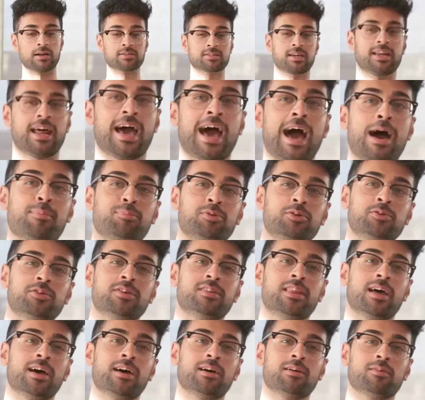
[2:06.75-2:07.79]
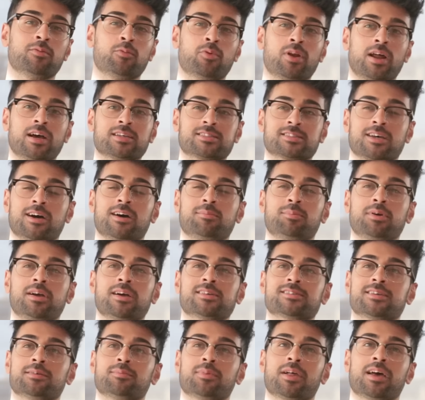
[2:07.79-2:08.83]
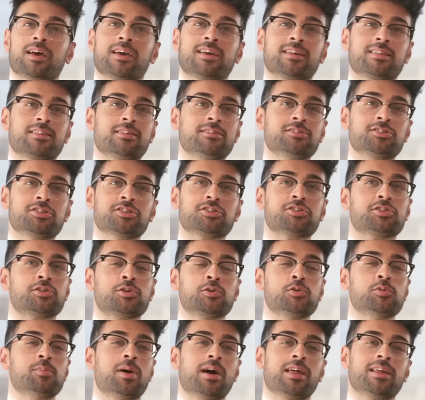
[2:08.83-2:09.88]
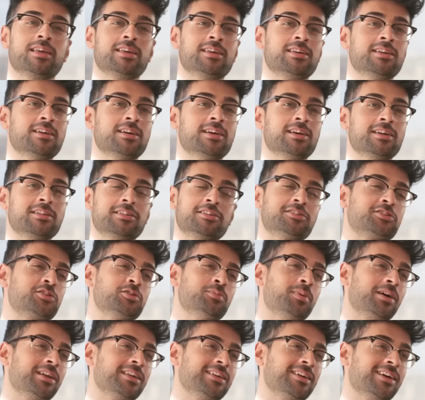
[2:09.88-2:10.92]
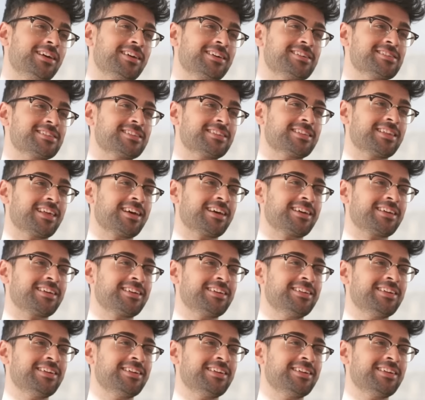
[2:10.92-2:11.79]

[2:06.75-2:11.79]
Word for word: I was kind of happy you did that when I saw it because I'm like, there's just too many, there's too many youngs and mm -hmm. like, mm-hmm.